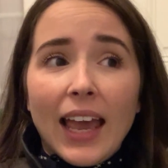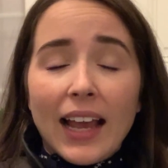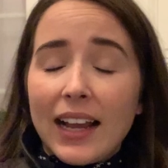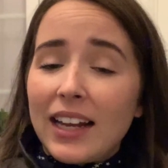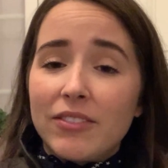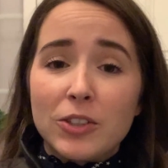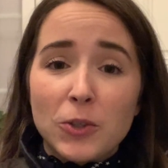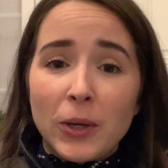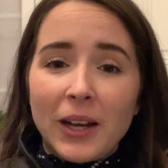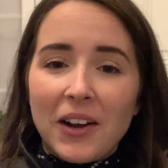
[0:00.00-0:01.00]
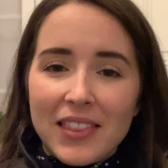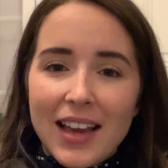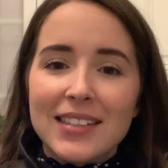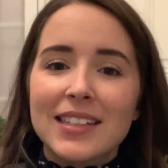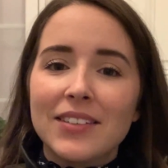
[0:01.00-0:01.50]
and kind of enjoy our
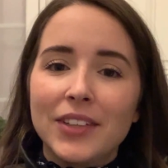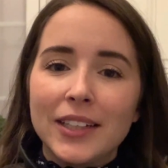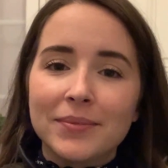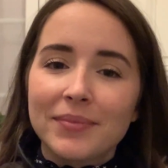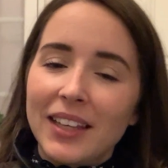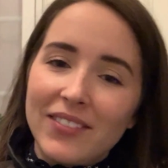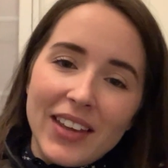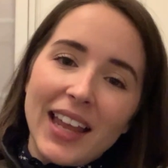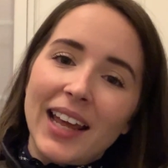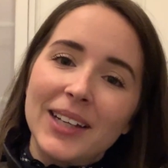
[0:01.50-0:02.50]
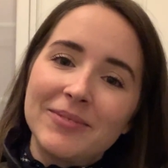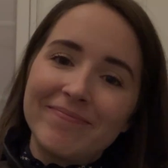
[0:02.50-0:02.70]
last evening in Vienna.